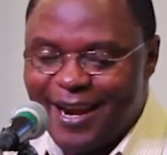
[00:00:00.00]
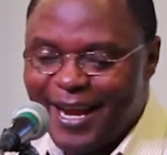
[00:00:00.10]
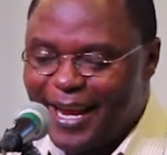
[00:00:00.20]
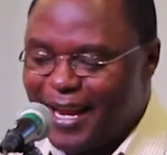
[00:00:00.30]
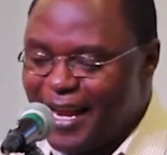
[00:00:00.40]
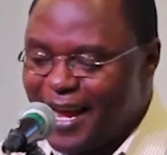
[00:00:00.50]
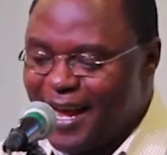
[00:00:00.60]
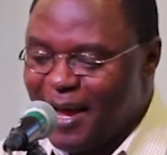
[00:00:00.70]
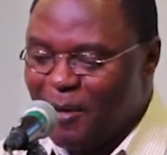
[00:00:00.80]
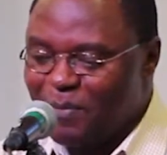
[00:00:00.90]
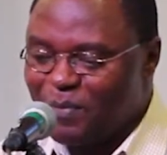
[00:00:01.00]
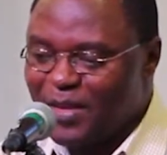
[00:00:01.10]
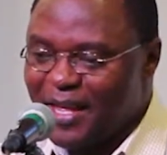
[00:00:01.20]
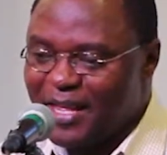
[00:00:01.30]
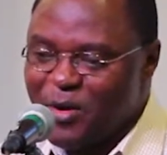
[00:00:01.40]
And um,
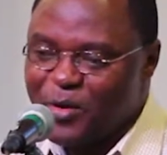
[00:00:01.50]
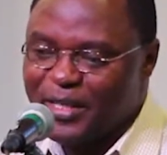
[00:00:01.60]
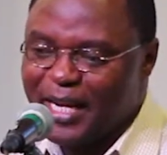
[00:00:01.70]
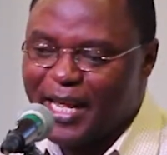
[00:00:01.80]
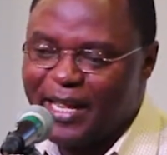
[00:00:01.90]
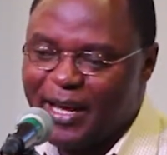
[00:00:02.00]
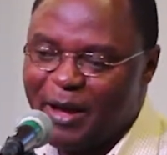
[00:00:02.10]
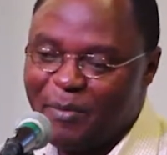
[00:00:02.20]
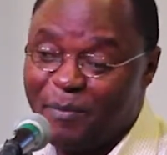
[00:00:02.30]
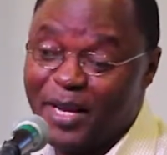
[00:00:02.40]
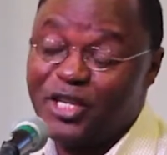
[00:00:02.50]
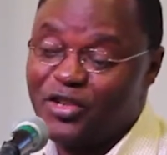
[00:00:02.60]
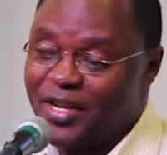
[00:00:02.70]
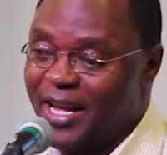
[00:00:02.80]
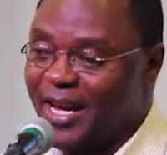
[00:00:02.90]
there was another
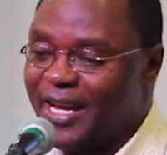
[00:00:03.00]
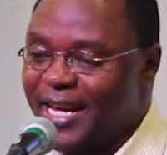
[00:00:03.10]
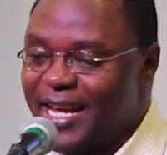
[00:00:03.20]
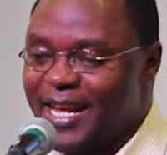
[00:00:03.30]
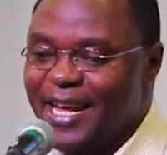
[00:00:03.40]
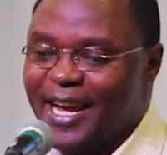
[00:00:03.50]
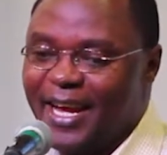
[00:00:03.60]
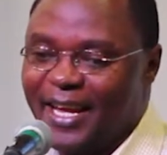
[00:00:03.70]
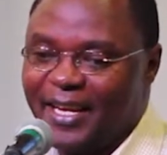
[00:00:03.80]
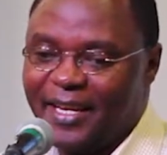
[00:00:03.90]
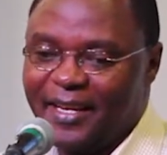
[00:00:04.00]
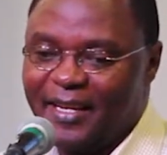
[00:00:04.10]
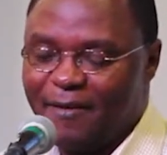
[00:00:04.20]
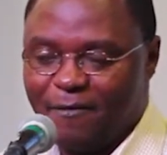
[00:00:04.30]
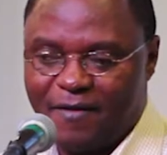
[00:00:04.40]
picture
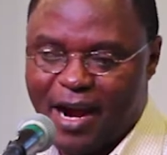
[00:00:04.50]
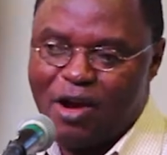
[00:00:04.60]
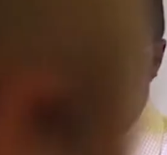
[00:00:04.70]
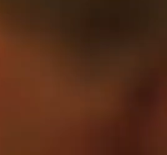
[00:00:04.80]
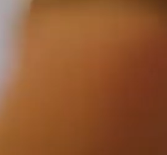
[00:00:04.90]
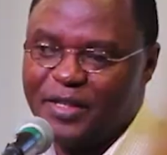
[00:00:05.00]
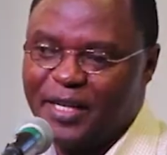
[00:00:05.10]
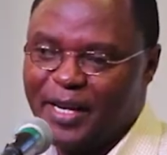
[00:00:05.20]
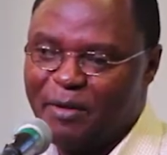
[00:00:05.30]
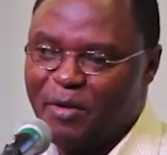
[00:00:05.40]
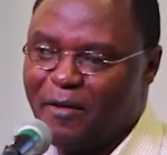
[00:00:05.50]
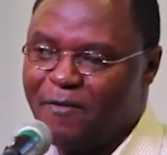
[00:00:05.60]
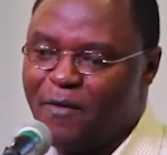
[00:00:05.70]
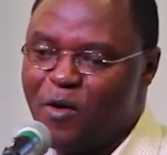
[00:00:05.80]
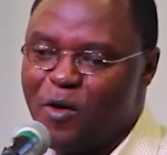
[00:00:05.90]
I found in my
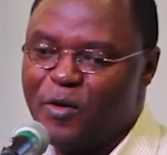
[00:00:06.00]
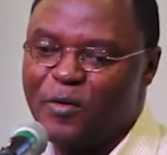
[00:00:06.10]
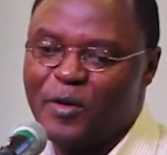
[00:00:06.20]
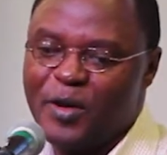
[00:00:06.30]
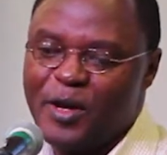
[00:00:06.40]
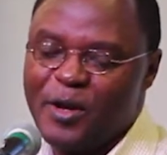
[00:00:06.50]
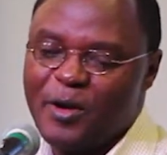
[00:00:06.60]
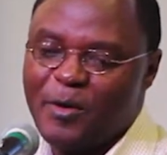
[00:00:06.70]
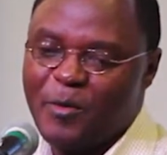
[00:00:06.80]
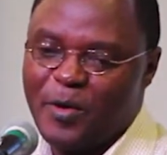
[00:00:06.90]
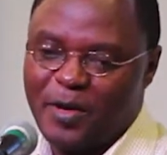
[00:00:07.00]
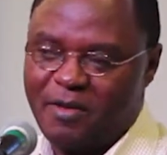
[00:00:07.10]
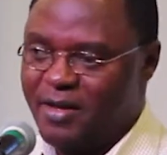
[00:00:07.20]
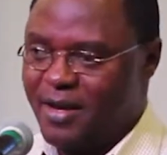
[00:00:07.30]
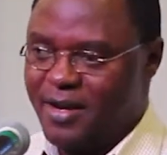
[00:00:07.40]
phone
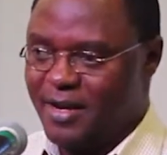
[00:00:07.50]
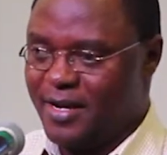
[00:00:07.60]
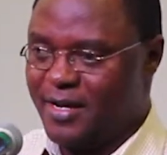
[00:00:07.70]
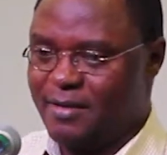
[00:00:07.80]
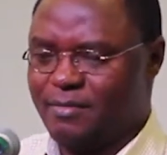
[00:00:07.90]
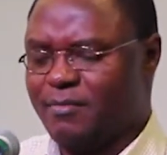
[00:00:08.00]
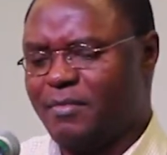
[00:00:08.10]
with uh,